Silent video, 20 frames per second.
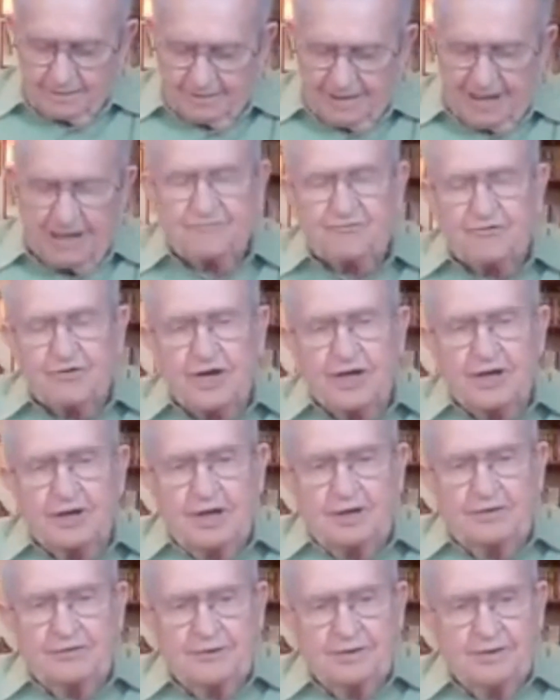my friend,
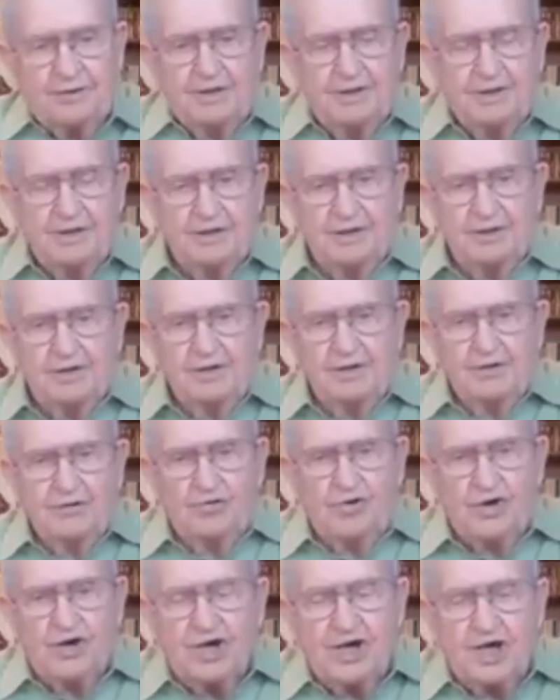that
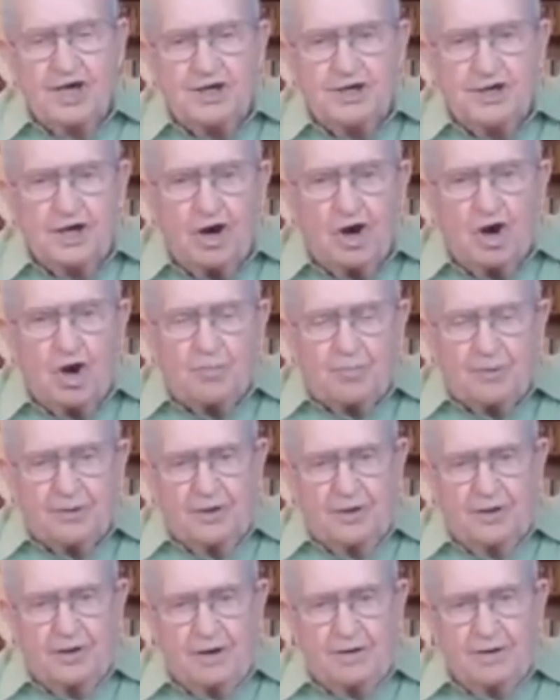we need to
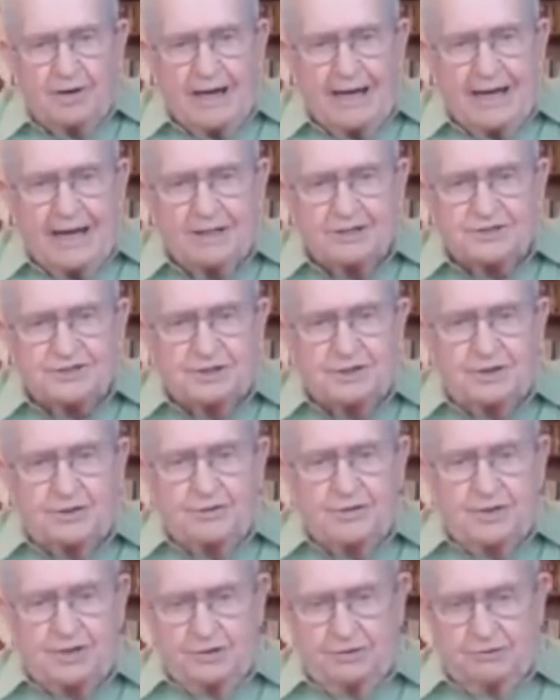open our eyes and
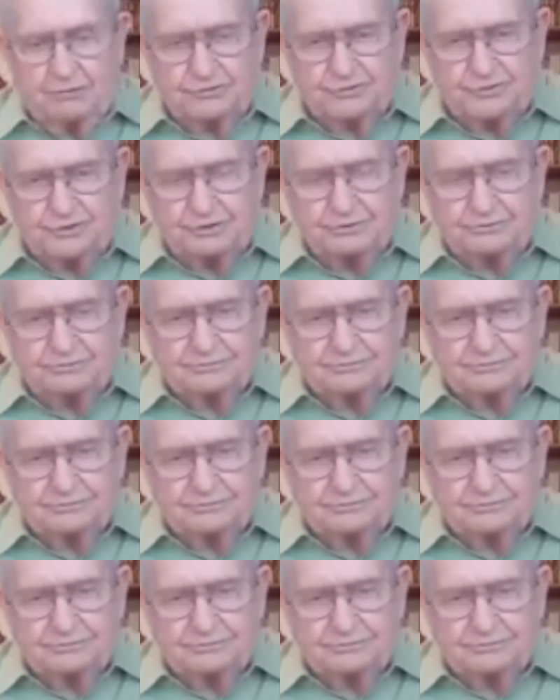our ears